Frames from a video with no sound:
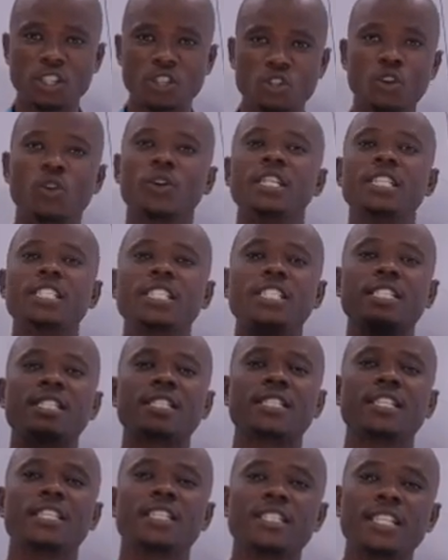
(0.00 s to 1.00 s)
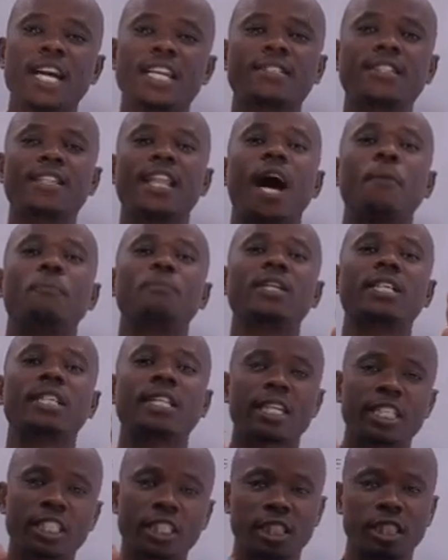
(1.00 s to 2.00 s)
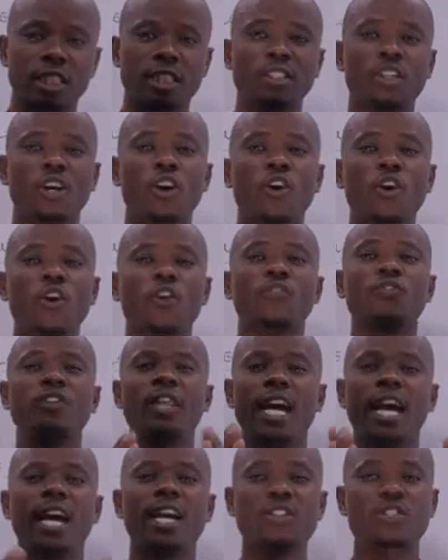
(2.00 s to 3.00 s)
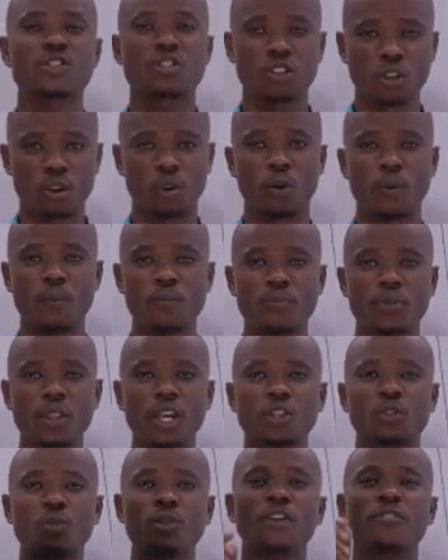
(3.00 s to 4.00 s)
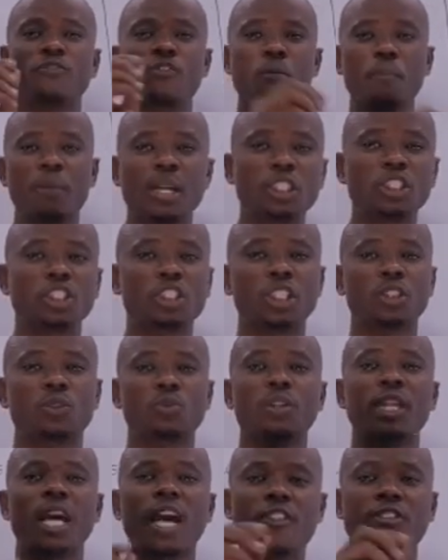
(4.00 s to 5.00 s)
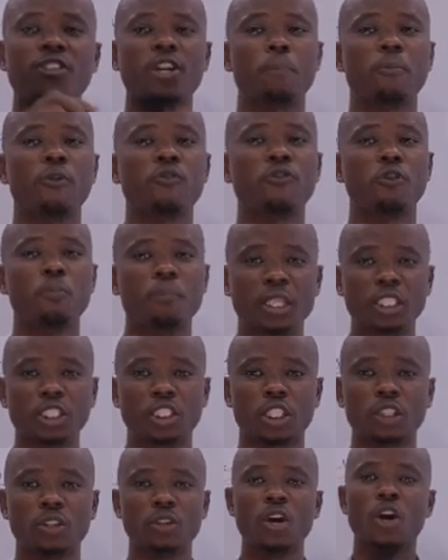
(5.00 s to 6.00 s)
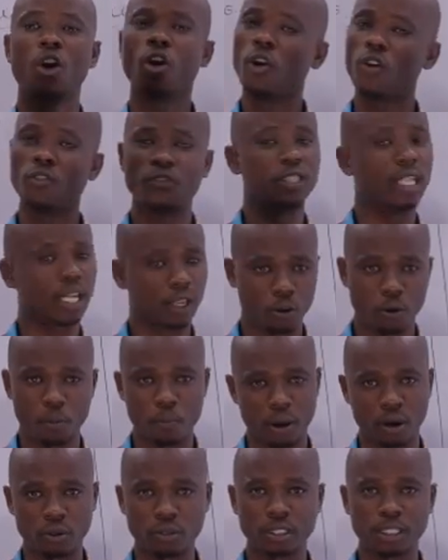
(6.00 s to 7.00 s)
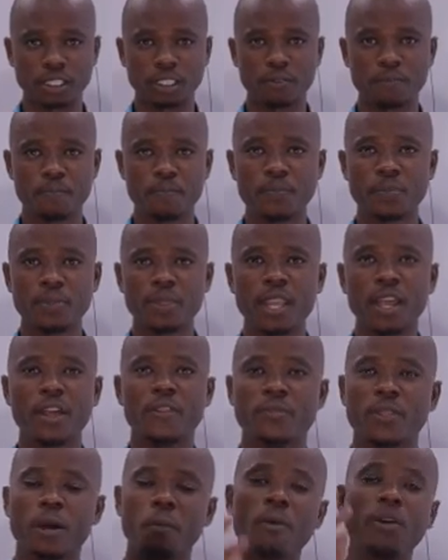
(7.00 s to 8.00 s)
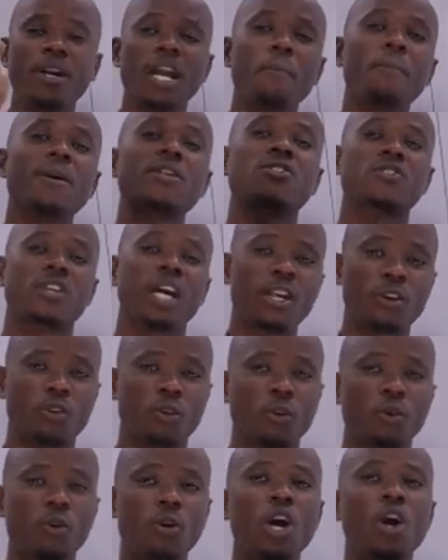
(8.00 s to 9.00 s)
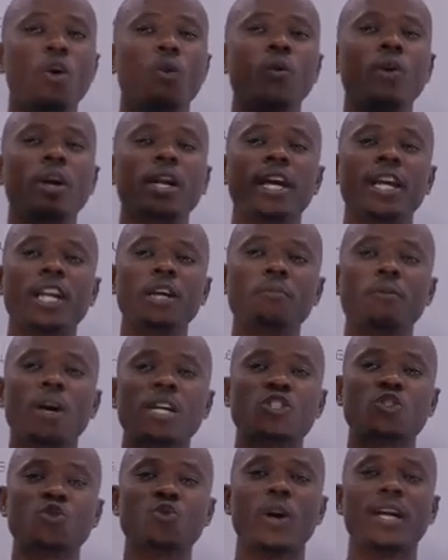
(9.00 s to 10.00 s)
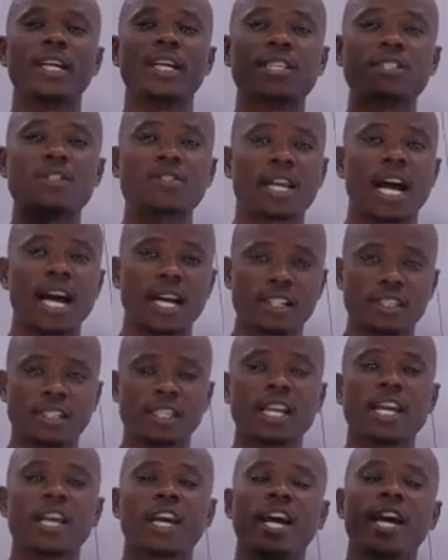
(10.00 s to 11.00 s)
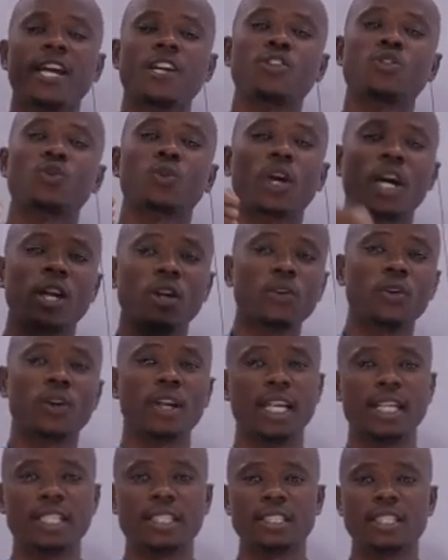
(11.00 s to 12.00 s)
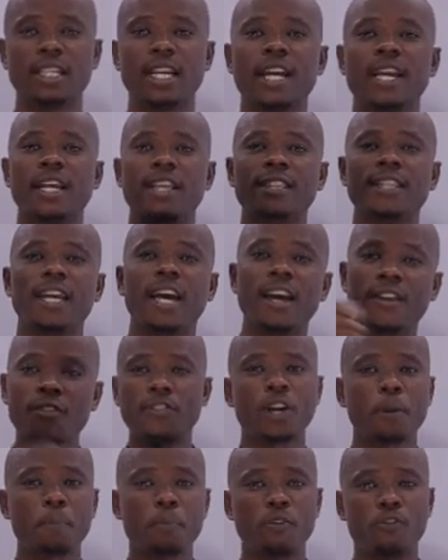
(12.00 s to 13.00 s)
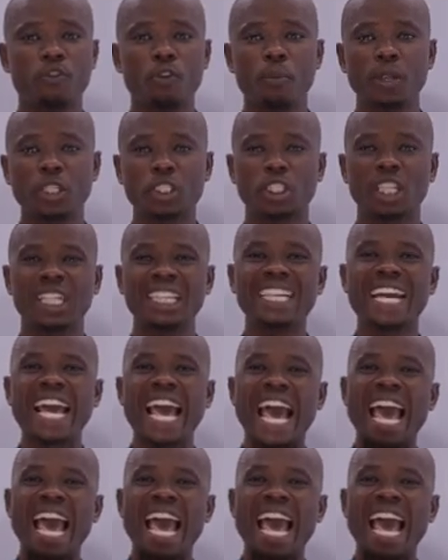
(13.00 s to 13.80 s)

So it is just application of the Hess'S law to the enthalpy formation of the compound. The Born-Haber cycle will enable us to understand and to calculate the enthalpy formation